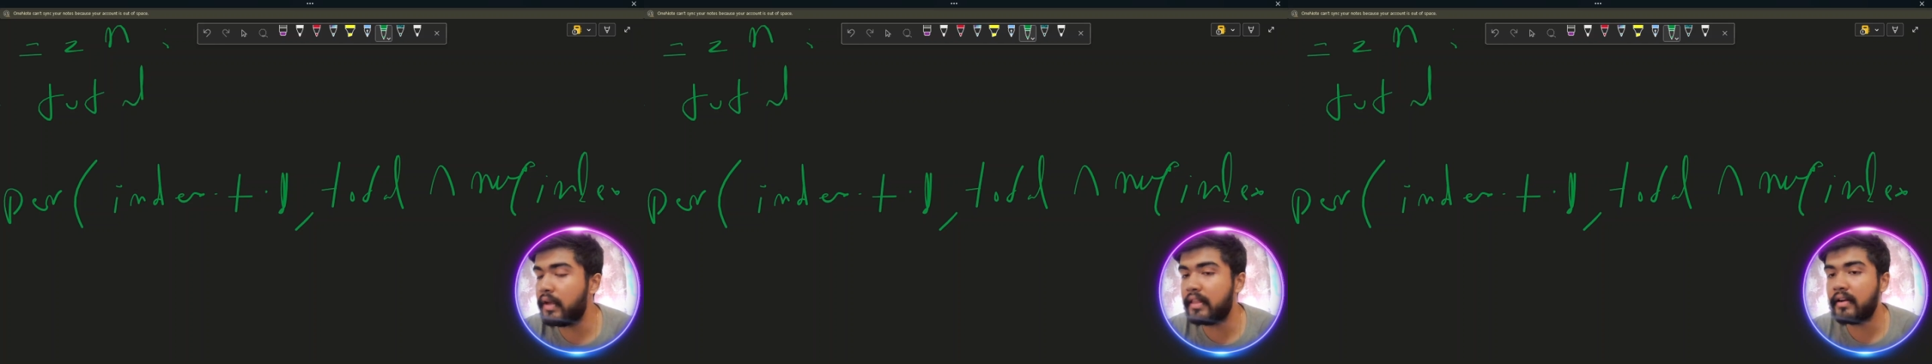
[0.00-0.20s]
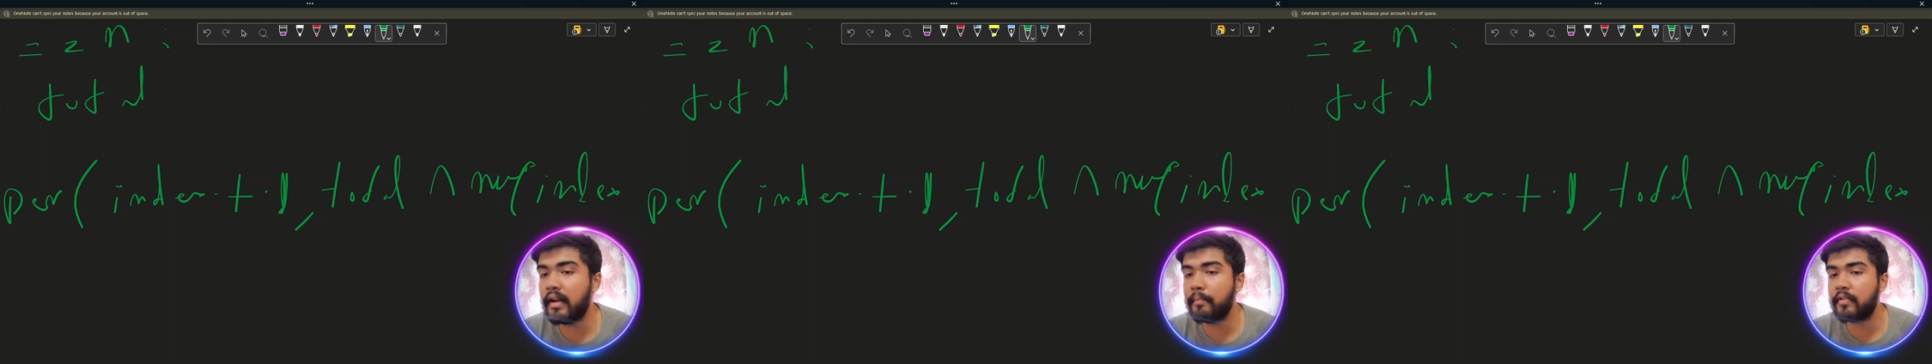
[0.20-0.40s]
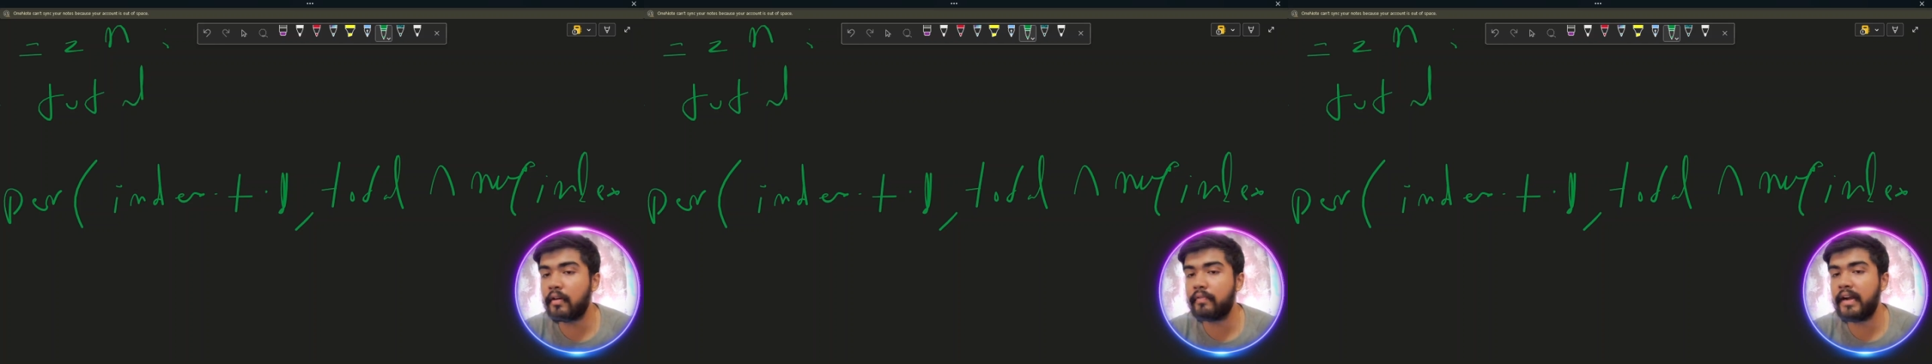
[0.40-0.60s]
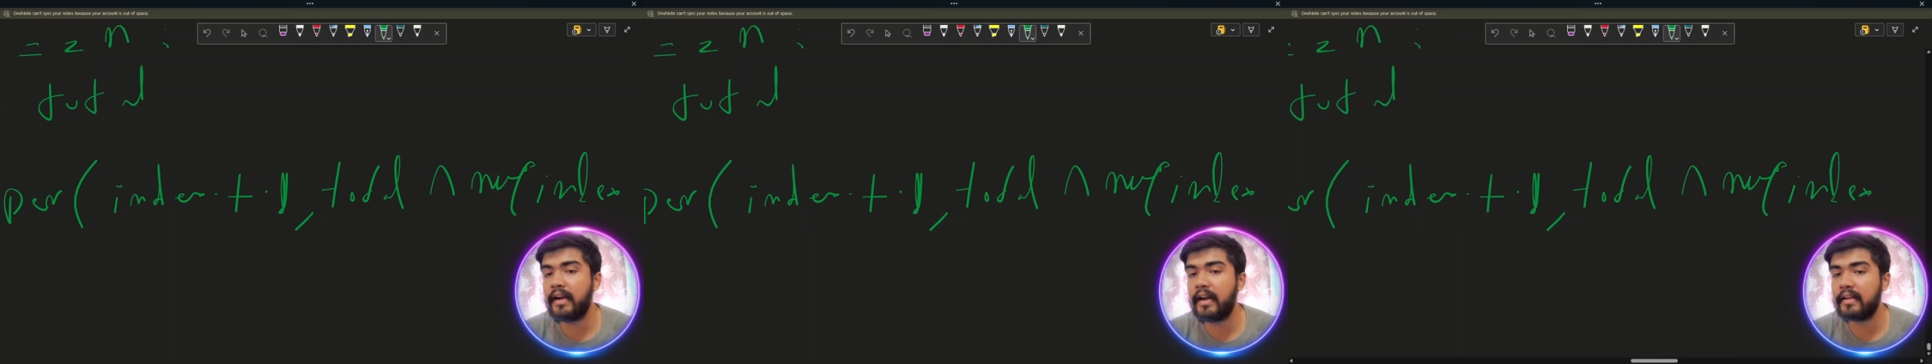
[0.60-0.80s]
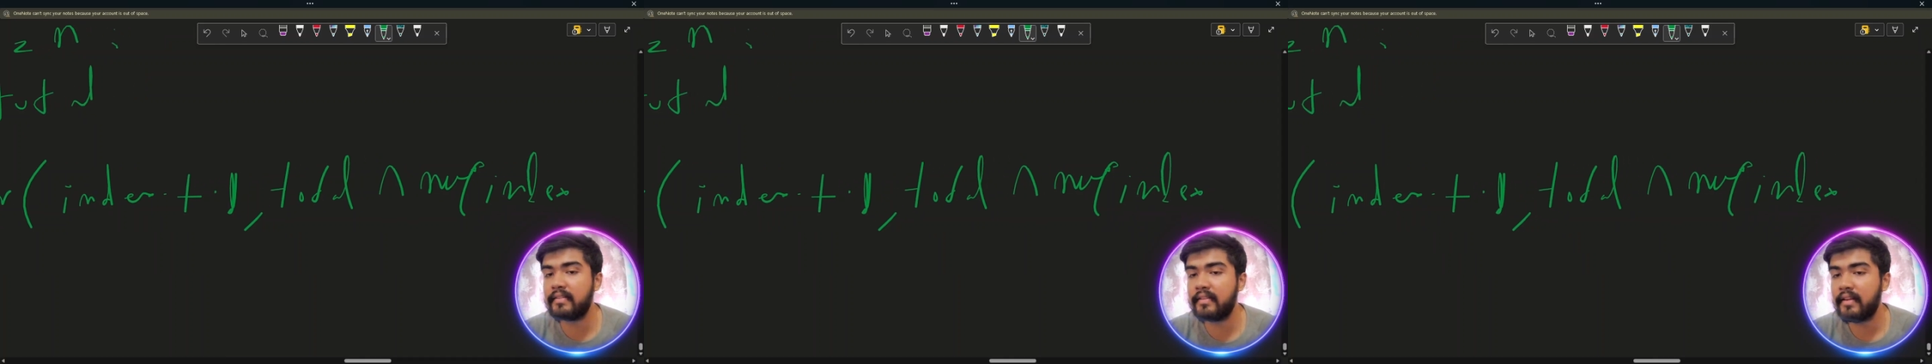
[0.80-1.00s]
with nums of
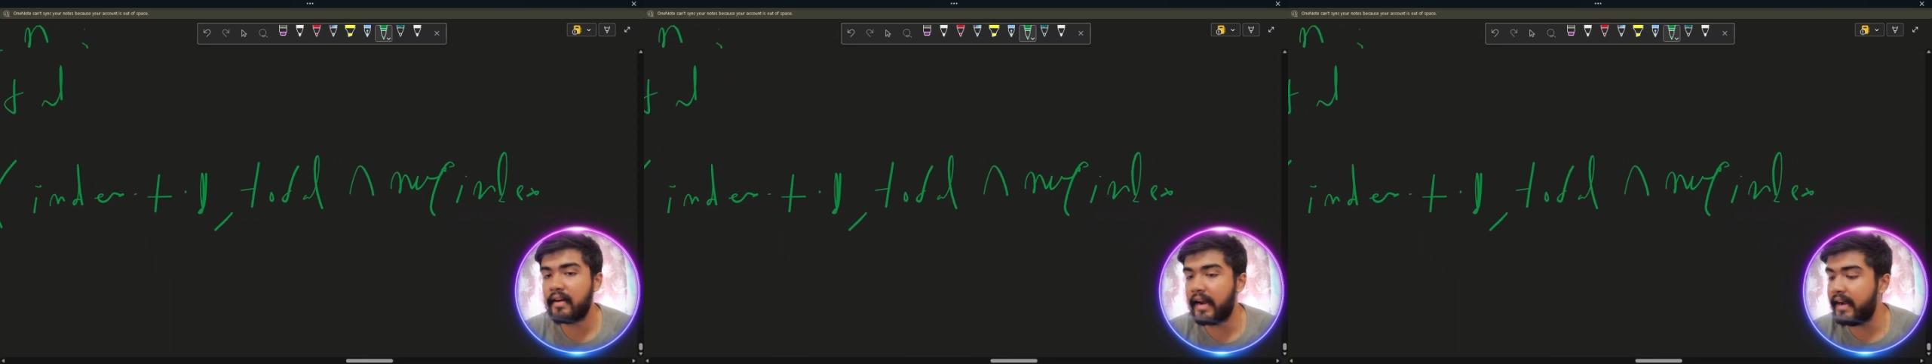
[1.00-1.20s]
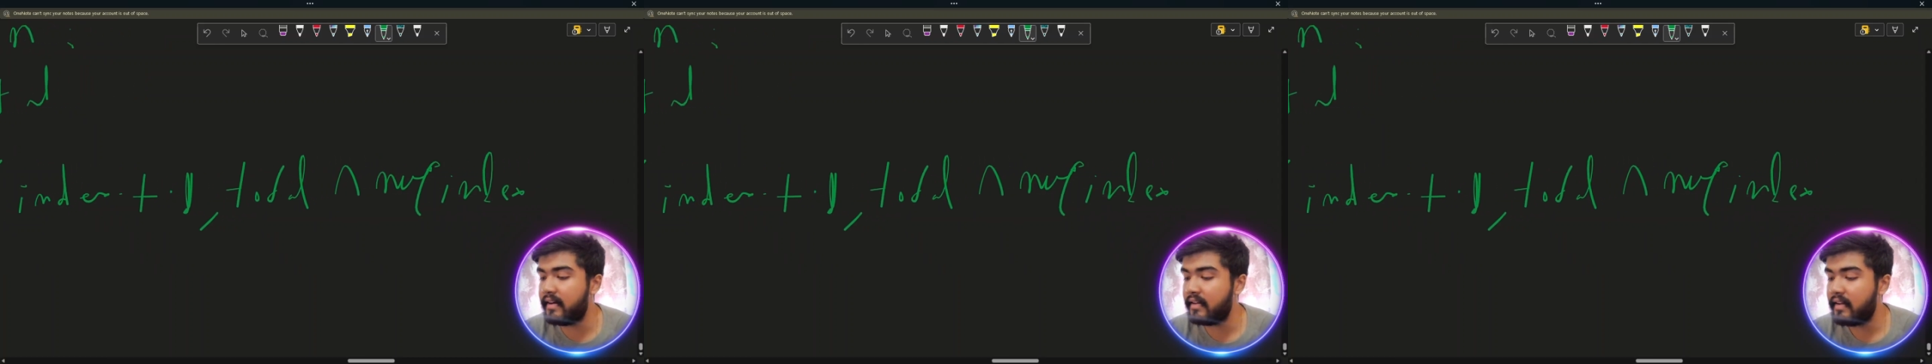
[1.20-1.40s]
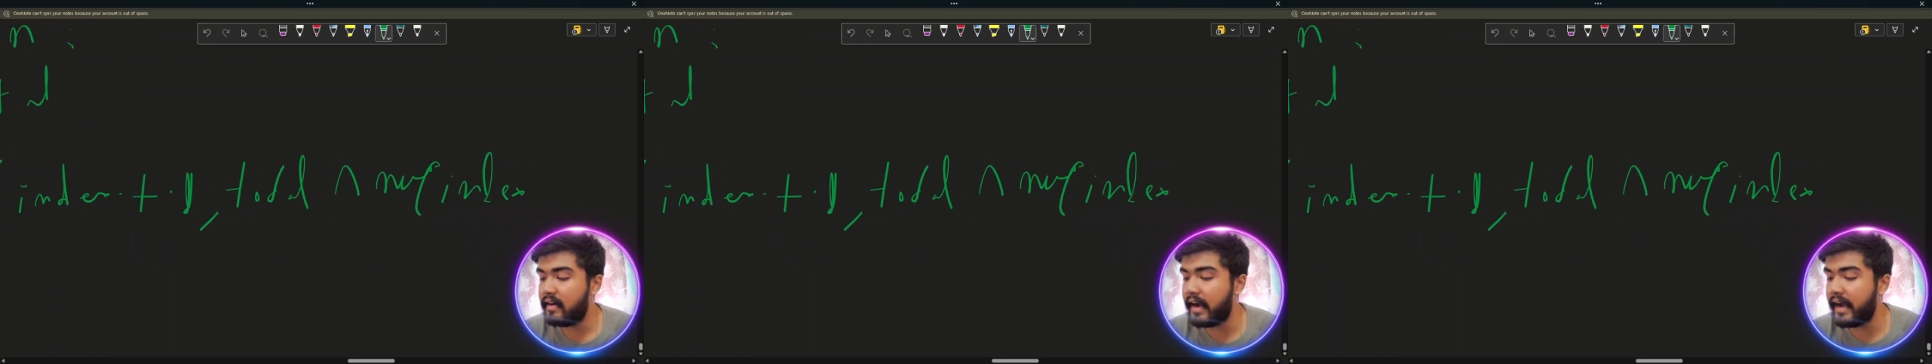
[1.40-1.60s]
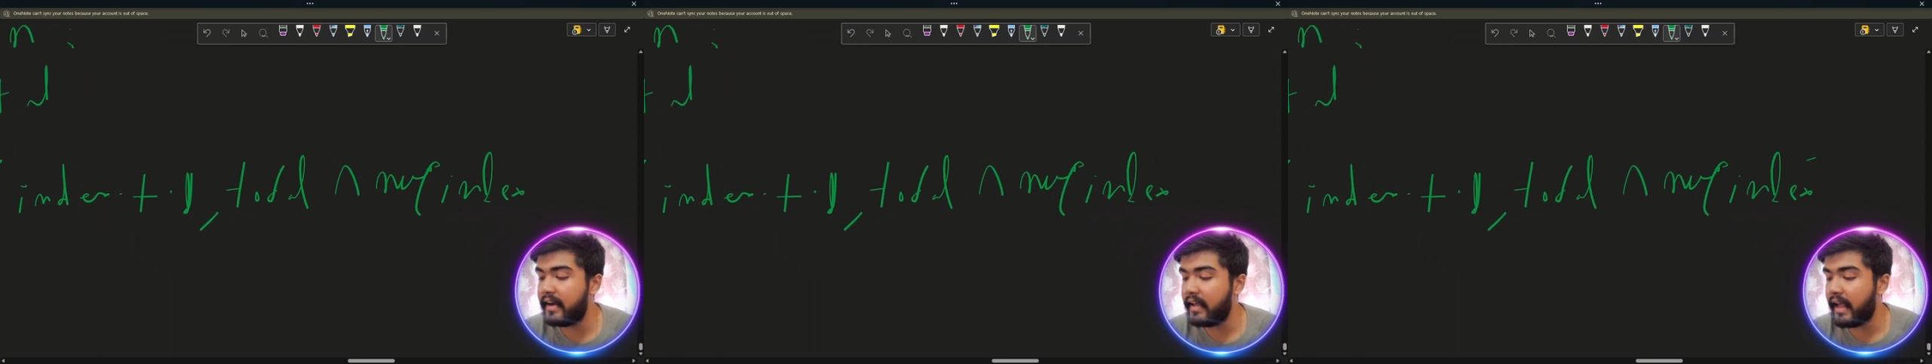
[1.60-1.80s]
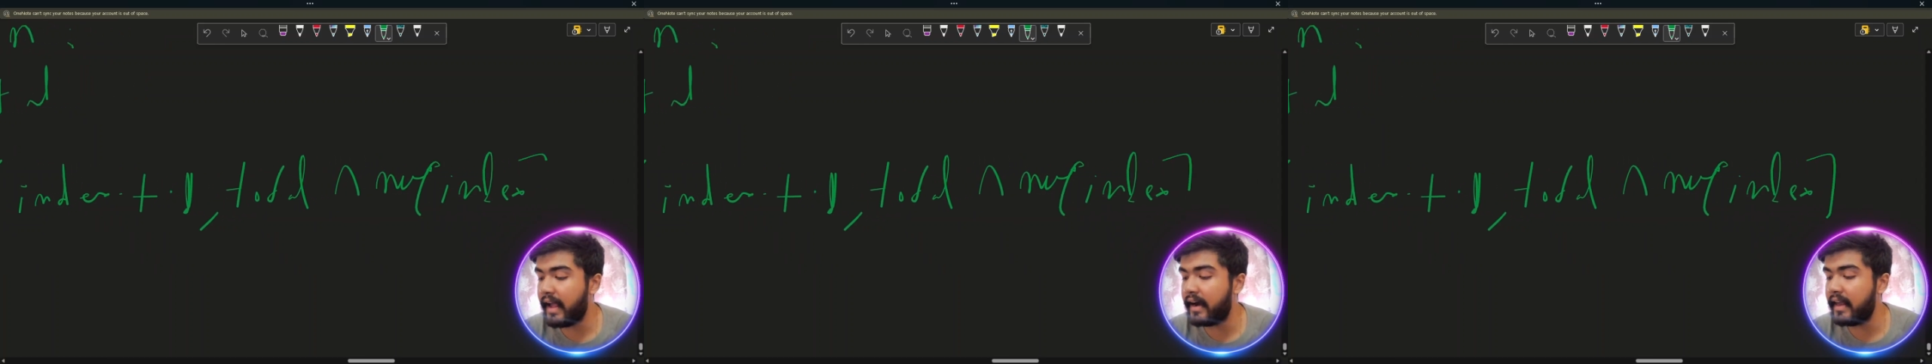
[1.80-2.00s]
index, right?
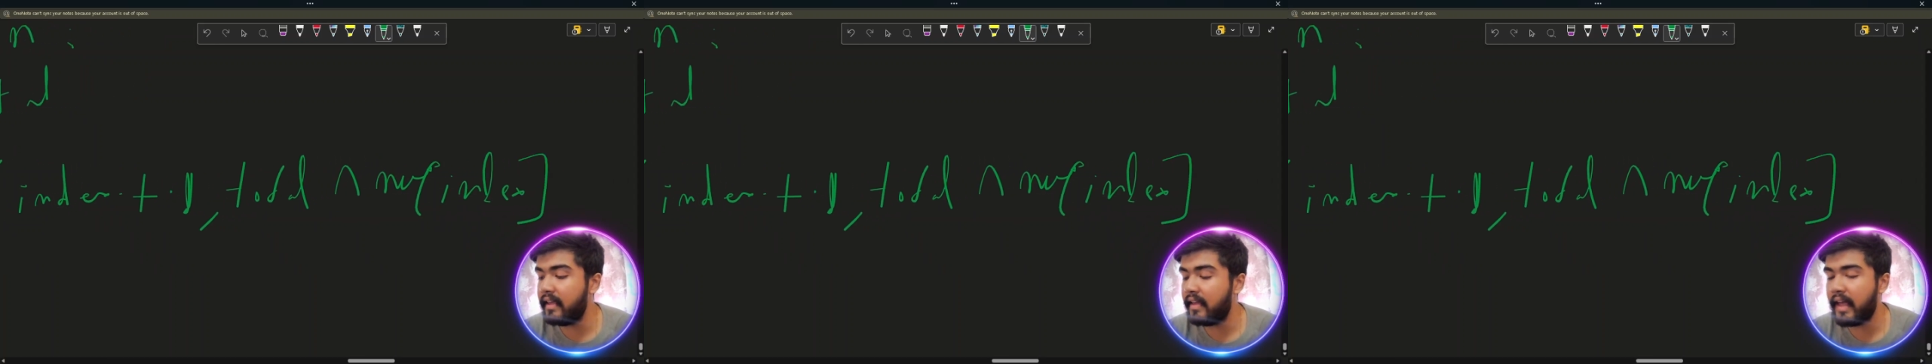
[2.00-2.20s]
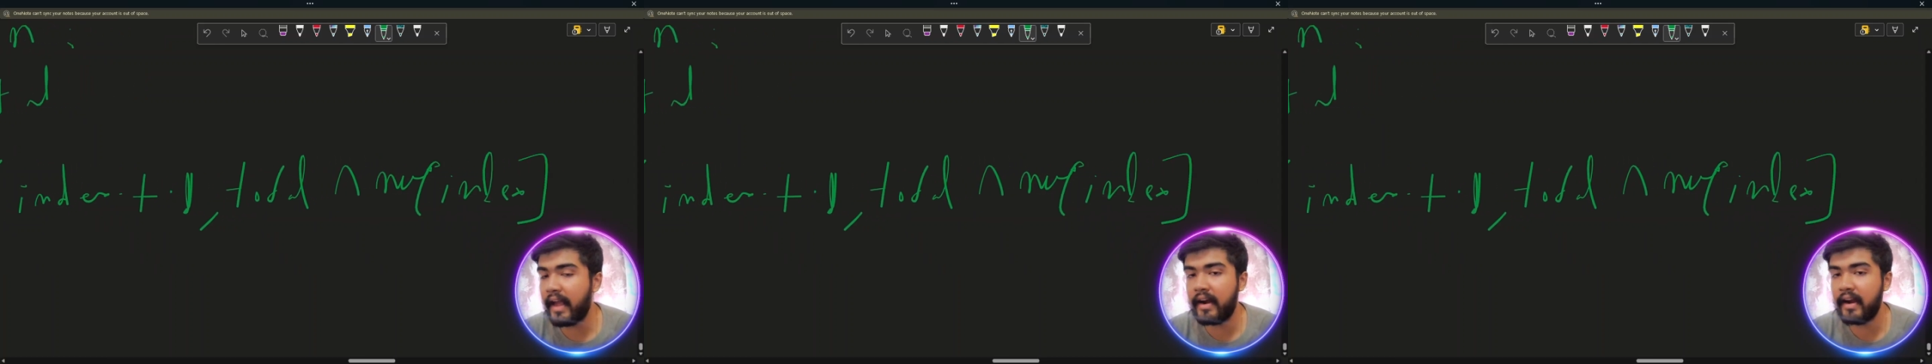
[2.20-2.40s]
Agree.